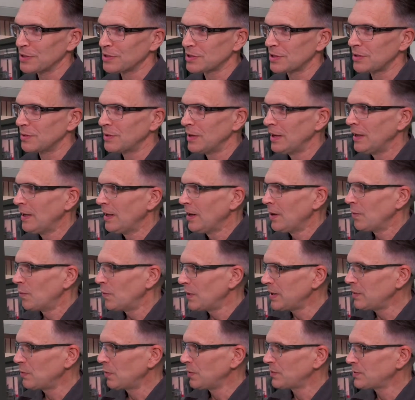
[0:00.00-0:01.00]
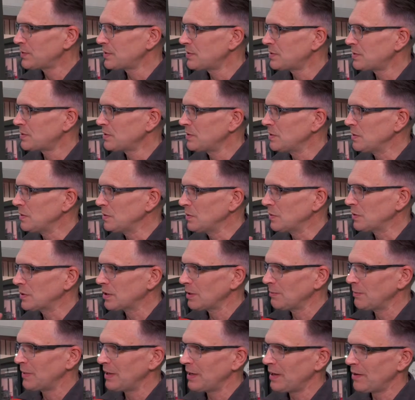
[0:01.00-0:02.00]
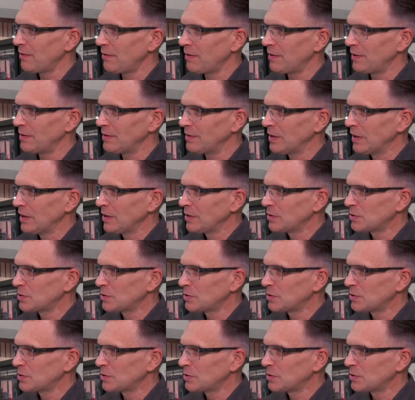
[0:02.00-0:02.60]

So we wanted to come here and